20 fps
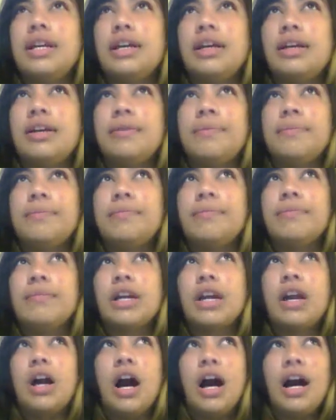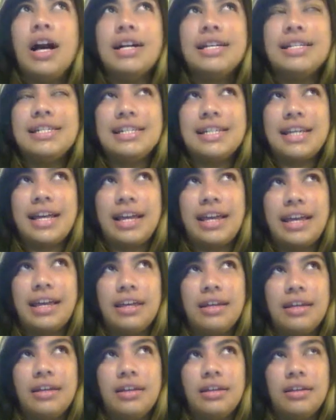
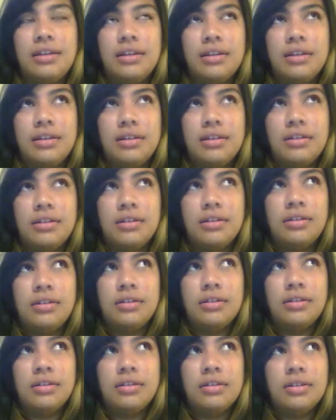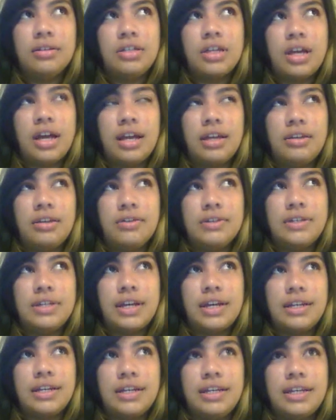
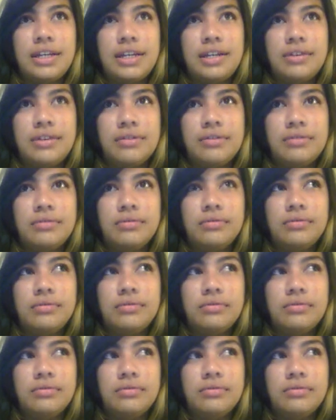cogsci.uci.edu.